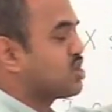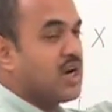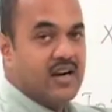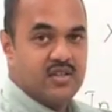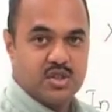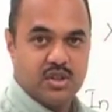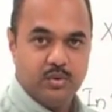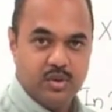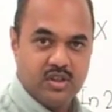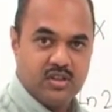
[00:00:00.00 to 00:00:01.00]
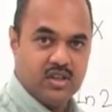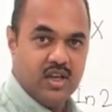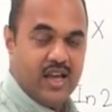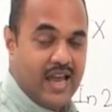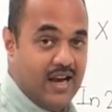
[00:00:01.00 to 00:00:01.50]
starts the work
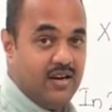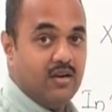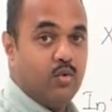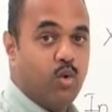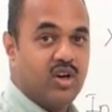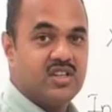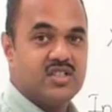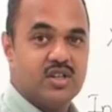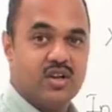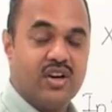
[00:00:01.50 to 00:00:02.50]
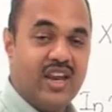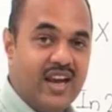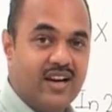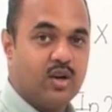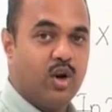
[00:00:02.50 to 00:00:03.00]
and what is the
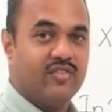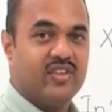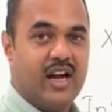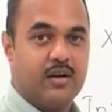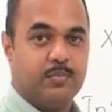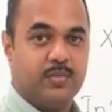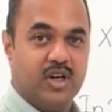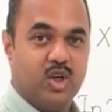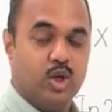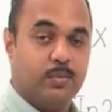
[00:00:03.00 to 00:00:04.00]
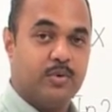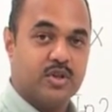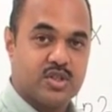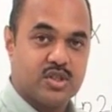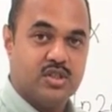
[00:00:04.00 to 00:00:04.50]
rate of that particular
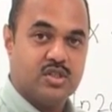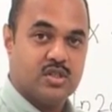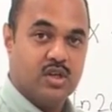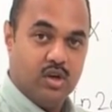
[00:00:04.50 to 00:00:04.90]
person's